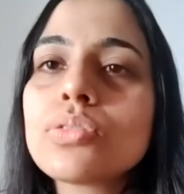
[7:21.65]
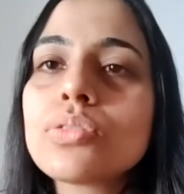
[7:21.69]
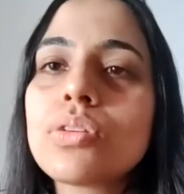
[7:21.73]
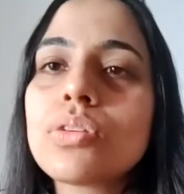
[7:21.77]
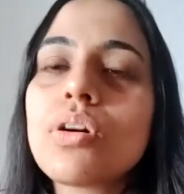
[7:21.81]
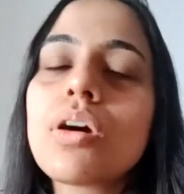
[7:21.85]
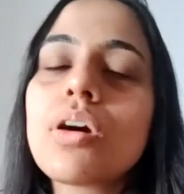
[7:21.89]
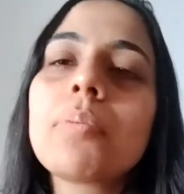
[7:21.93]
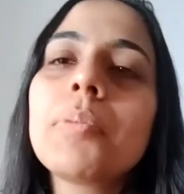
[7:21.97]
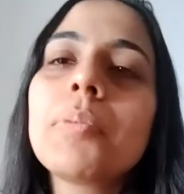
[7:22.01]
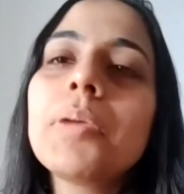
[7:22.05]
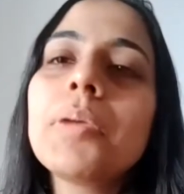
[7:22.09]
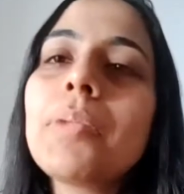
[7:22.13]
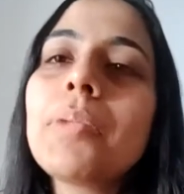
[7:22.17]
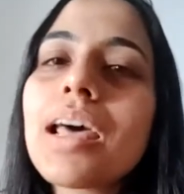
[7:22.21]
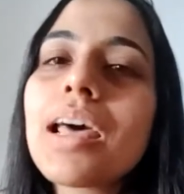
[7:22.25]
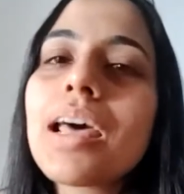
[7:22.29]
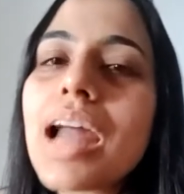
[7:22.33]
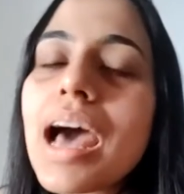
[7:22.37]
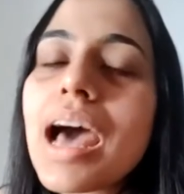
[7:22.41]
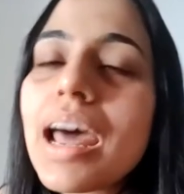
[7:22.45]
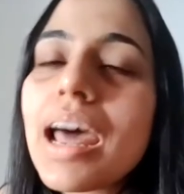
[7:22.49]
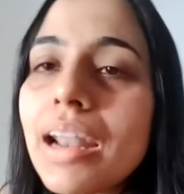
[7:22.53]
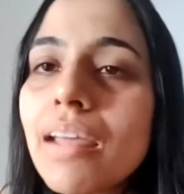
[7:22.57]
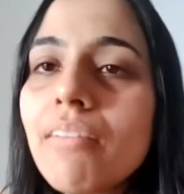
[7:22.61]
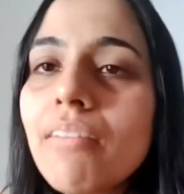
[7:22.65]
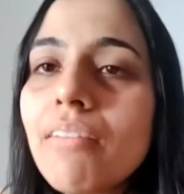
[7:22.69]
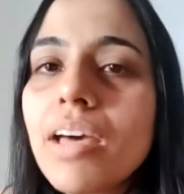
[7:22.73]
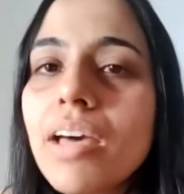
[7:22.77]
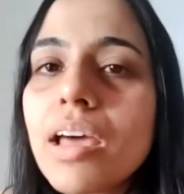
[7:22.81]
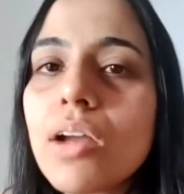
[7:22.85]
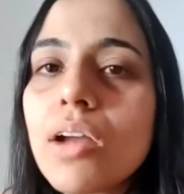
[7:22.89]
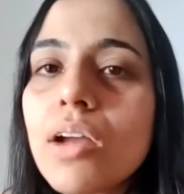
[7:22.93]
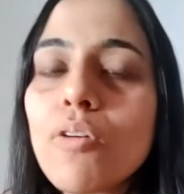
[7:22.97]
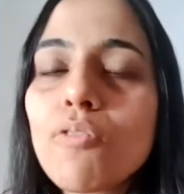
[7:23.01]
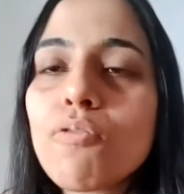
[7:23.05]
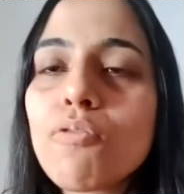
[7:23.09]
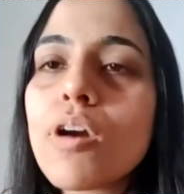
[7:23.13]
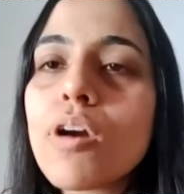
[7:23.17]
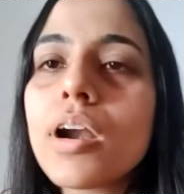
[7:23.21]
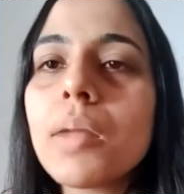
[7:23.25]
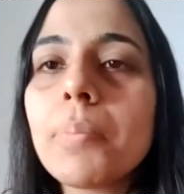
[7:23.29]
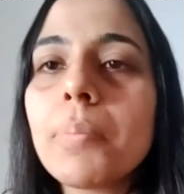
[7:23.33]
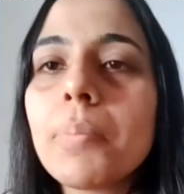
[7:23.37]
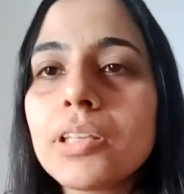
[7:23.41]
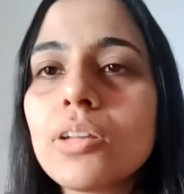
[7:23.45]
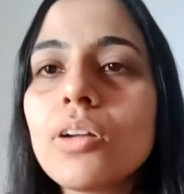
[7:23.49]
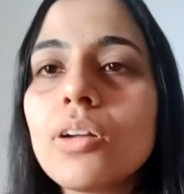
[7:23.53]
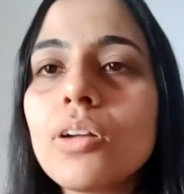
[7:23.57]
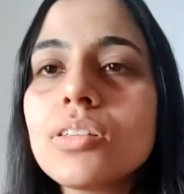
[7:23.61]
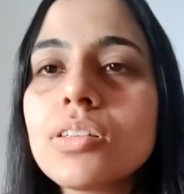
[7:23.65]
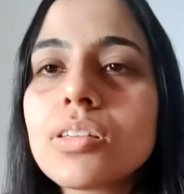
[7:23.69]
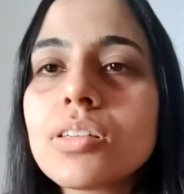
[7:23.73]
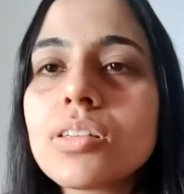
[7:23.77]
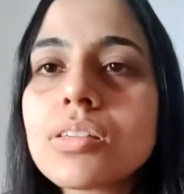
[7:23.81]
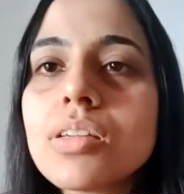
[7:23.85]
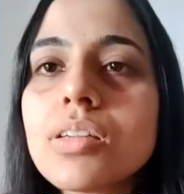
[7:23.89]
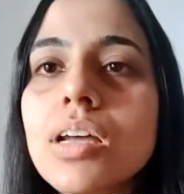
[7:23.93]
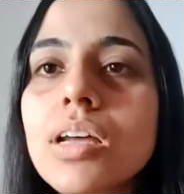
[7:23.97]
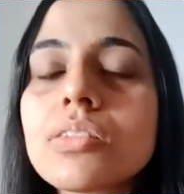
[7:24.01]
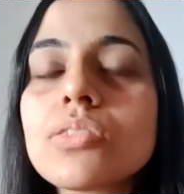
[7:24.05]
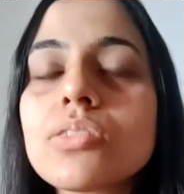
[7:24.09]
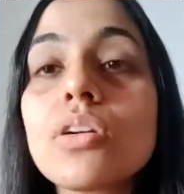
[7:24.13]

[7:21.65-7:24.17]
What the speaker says: or people are unaware of what a pathologist does,